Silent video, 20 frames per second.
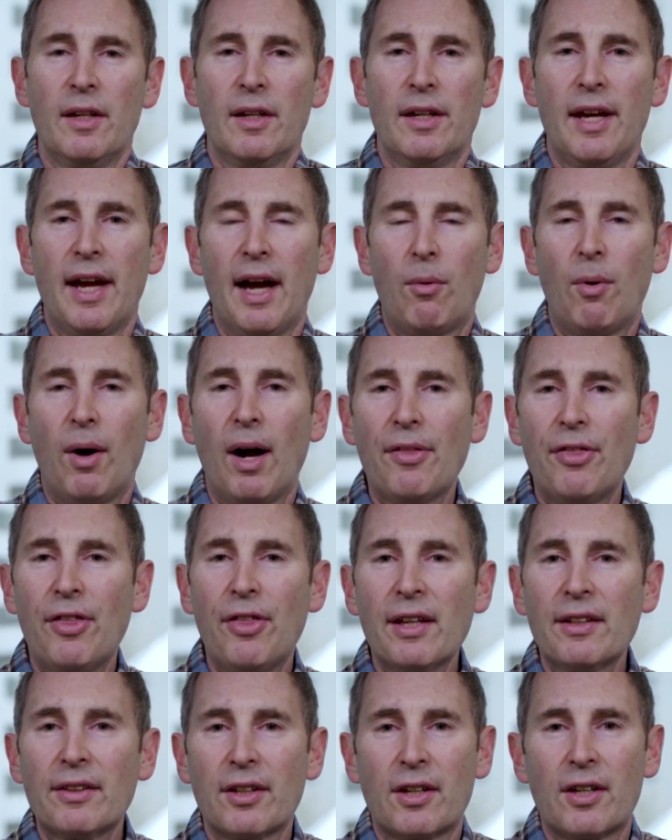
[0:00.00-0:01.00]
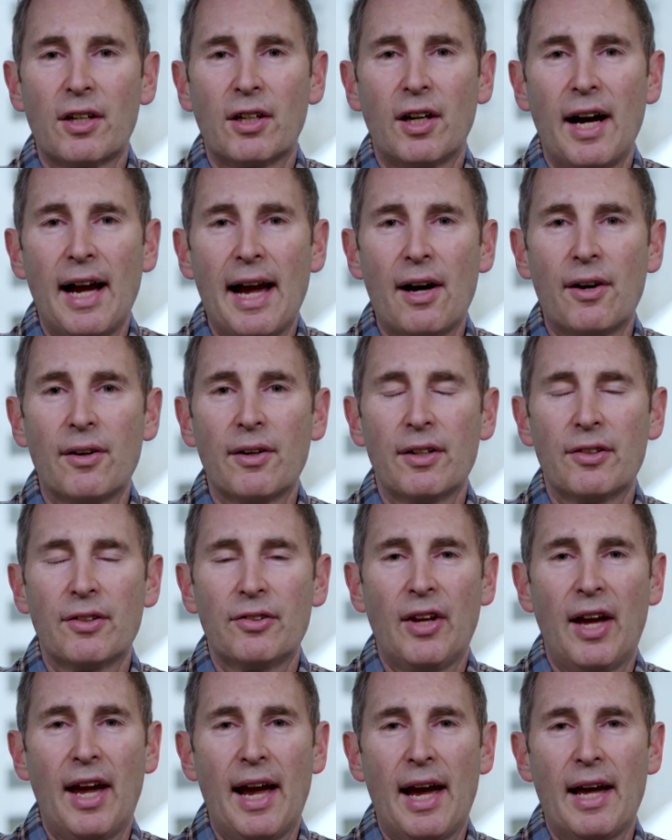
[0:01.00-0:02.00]
Yeah, well, I think the cloud has
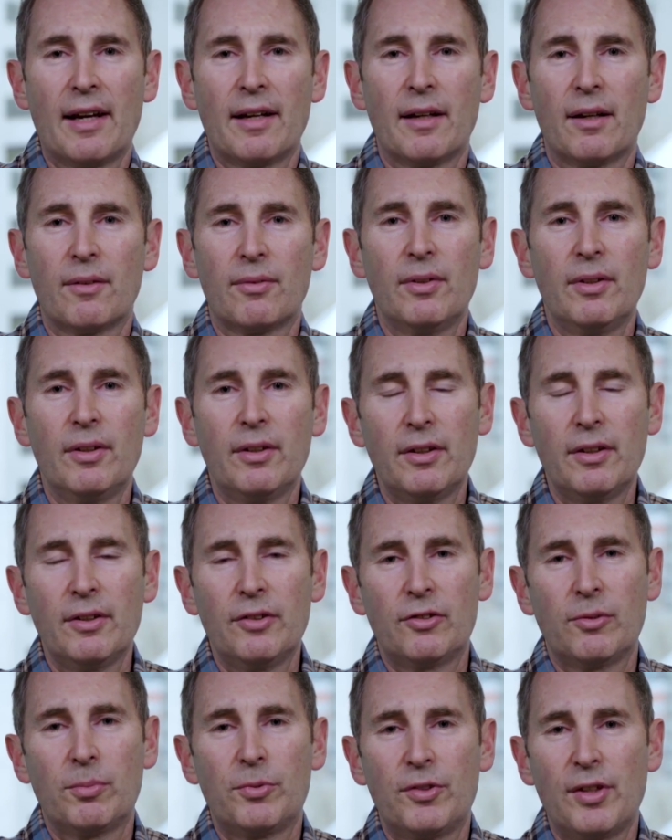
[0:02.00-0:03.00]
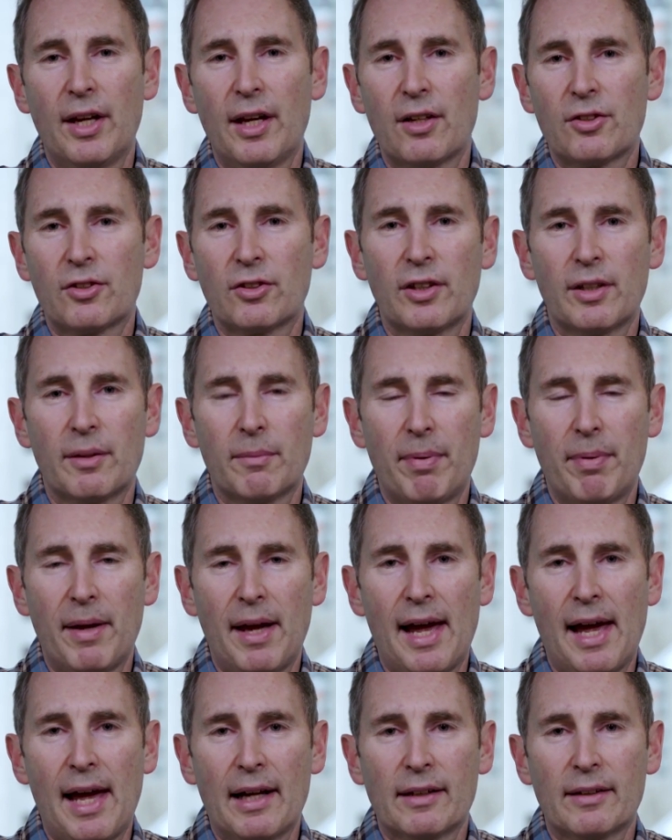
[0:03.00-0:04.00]
had a really substantial
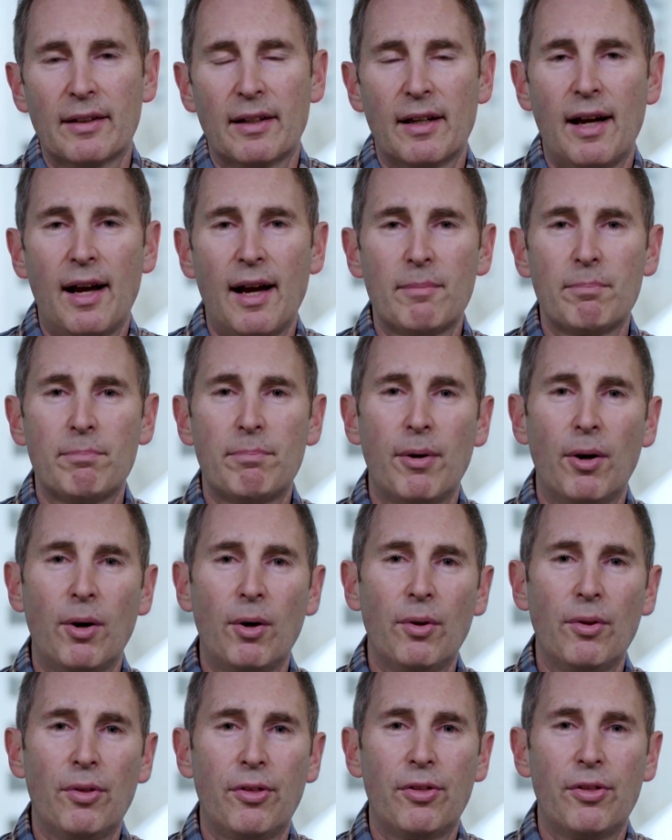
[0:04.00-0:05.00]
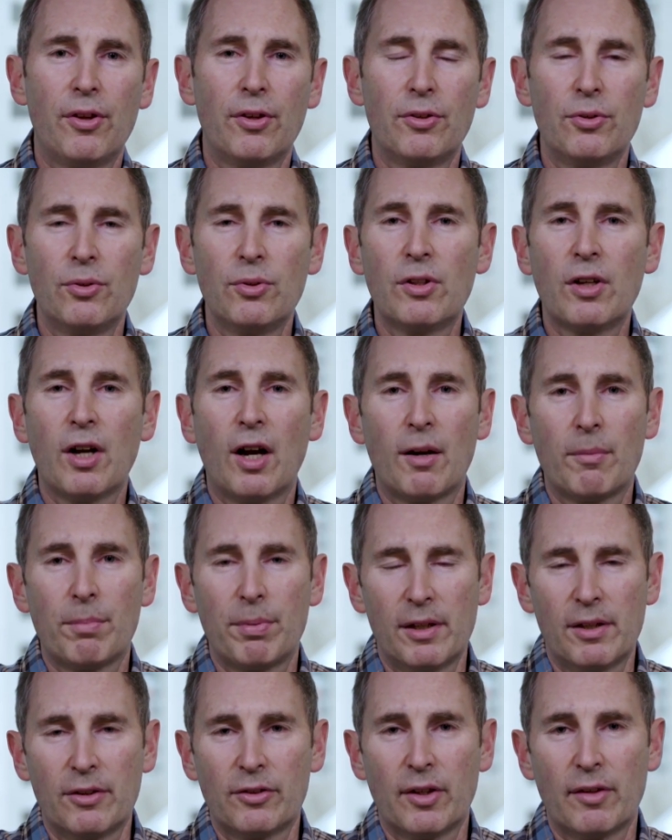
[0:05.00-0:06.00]
impact on both the new
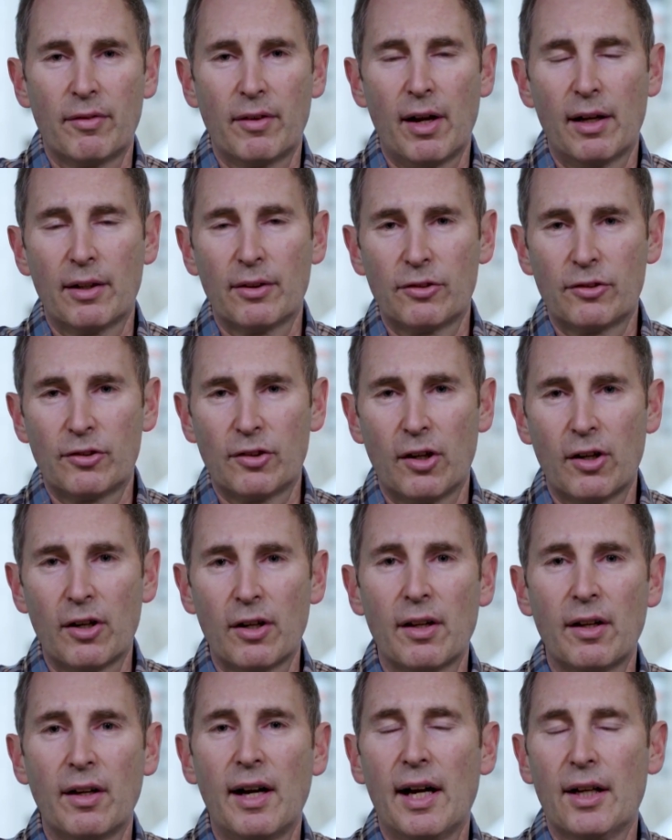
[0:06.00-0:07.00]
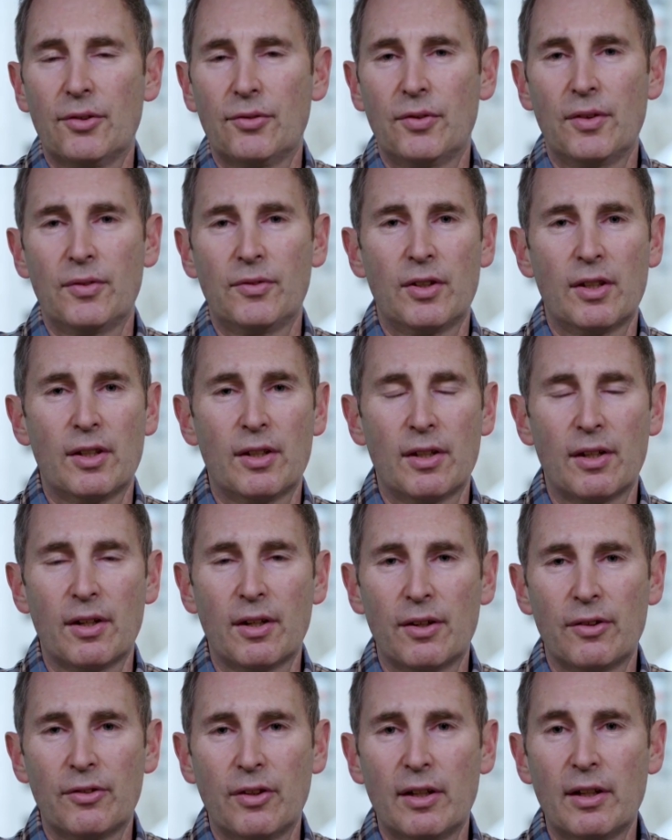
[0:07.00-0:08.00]
companies that have gotten started the last 15
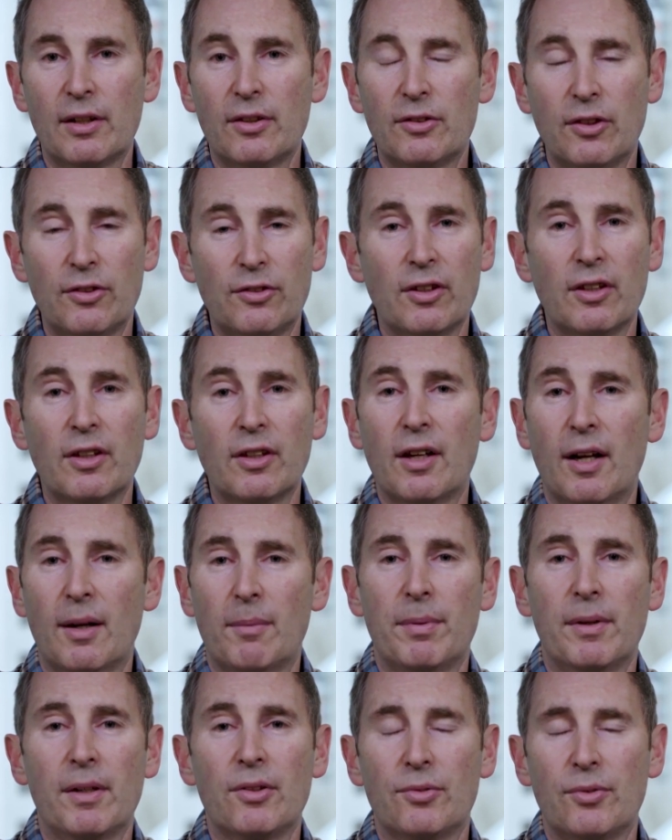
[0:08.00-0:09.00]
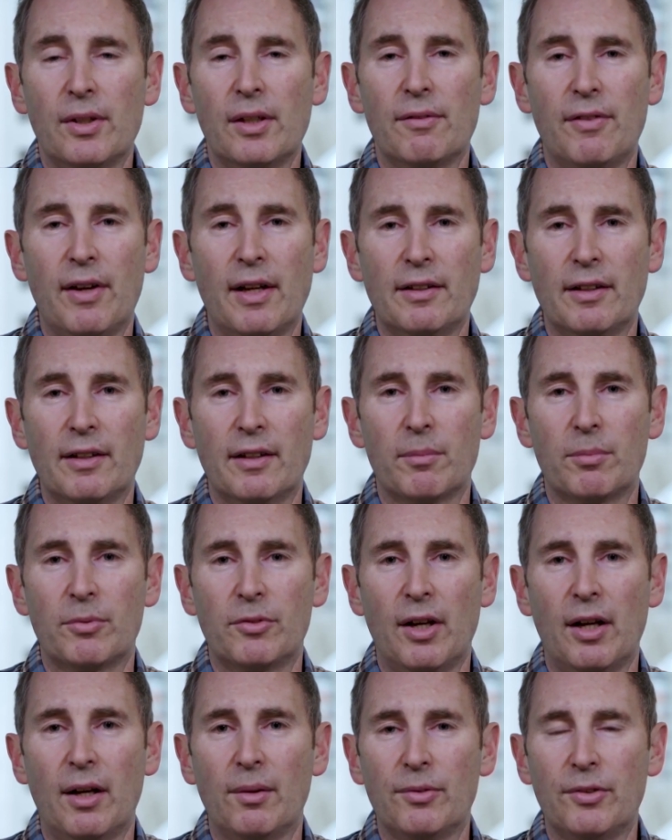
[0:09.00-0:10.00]
years and existing companies reinventing
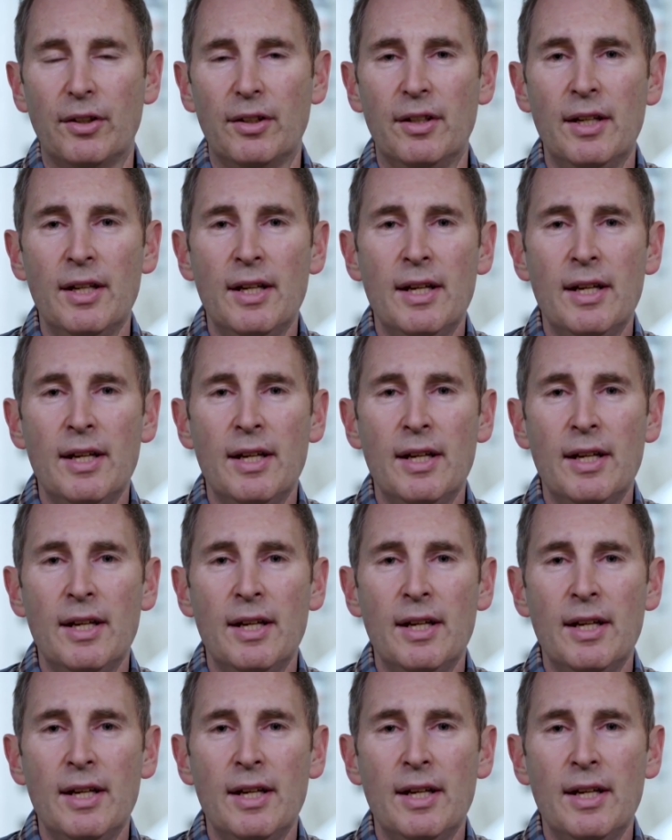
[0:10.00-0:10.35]
themselves. And